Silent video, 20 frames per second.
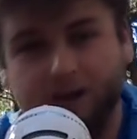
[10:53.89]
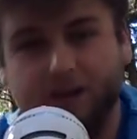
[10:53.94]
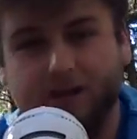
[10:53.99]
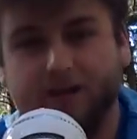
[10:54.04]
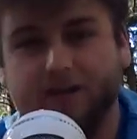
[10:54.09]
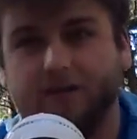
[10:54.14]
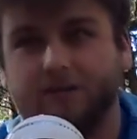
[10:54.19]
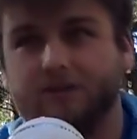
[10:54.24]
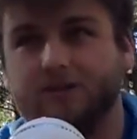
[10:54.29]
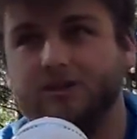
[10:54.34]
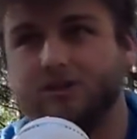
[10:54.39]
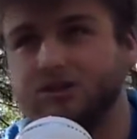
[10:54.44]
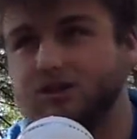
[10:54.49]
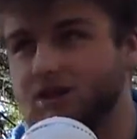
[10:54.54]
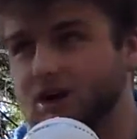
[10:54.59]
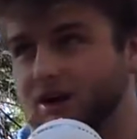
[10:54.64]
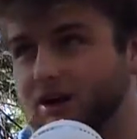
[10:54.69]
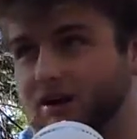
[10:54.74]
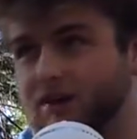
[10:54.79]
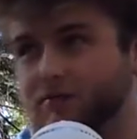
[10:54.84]
in,
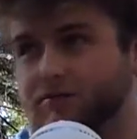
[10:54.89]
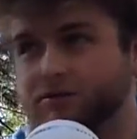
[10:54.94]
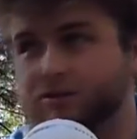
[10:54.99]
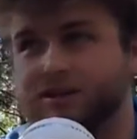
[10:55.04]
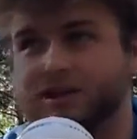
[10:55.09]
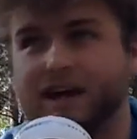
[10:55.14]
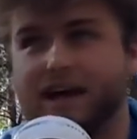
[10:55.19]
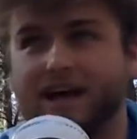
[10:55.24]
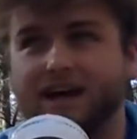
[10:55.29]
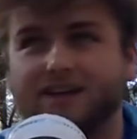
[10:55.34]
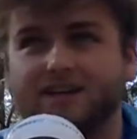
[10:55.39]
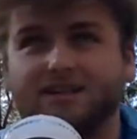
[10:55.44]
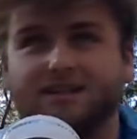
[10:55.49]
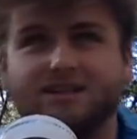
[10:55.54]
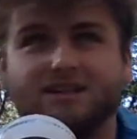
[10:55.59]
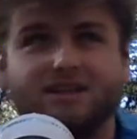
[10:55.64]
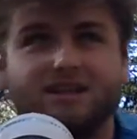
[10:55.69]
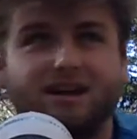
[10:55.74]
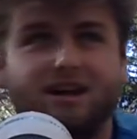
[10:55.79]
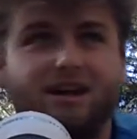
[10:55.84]
studying for
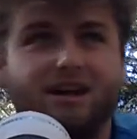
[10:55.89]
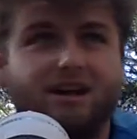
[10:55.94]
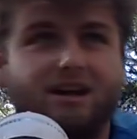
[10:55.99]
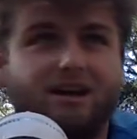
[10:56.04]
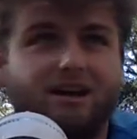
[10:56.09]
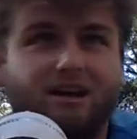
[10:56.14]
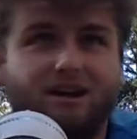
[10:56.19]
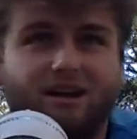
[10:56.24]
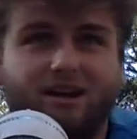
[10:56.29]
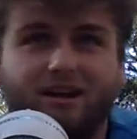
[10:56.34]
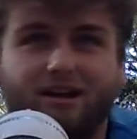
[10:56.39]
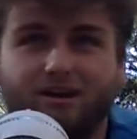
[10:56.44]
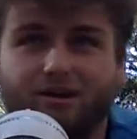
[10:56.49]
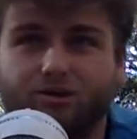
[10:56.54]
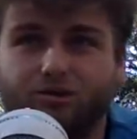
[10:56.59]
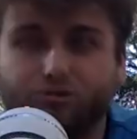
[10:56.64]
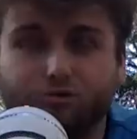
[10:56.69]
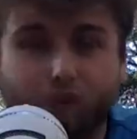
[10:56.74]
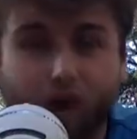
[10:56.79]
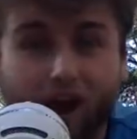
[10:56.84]
tests,
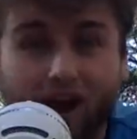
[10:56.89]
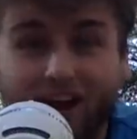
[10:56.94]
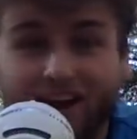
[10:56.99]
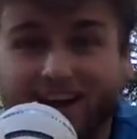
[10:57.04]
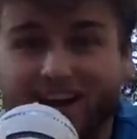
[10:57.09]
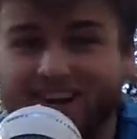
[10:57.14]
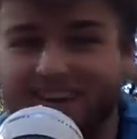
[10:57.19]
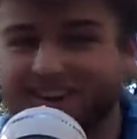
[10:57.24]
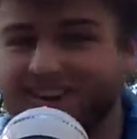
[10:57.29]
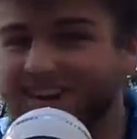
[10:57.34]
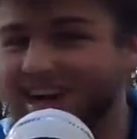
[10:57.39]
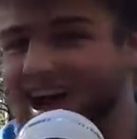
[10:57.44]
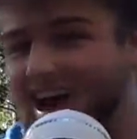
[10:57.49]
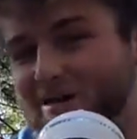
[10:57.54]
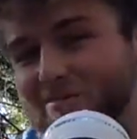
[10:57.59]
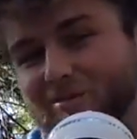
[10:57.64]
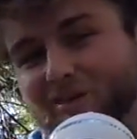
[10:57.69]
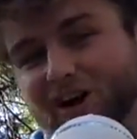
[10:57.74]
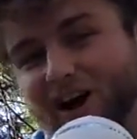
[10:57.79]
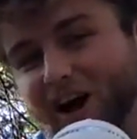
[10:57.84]
crying in the
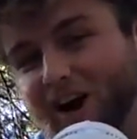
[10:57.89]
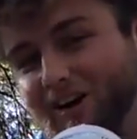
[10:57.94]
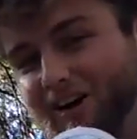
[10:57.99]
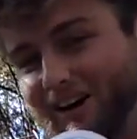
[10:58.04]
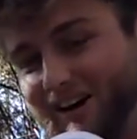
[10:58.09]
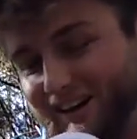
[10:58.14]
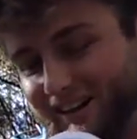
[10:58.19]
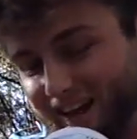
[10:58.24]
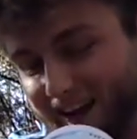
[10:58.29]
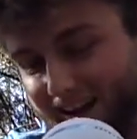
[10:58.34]
library,